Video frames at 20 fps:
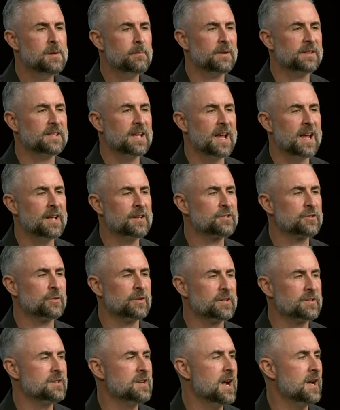But the
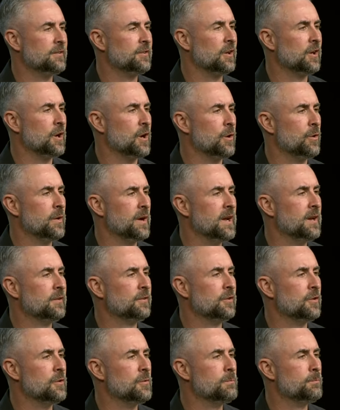answer is not to go
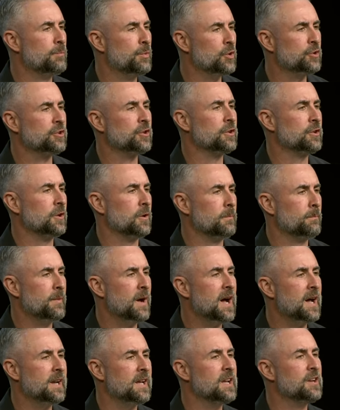into butcher your
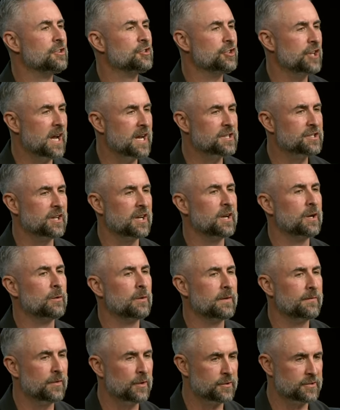body and change it
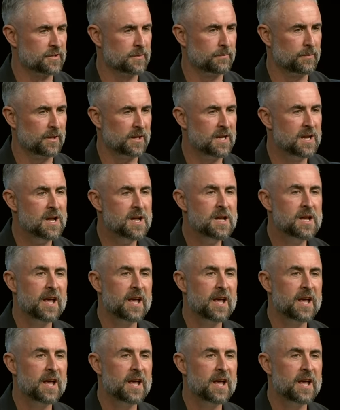irreversibly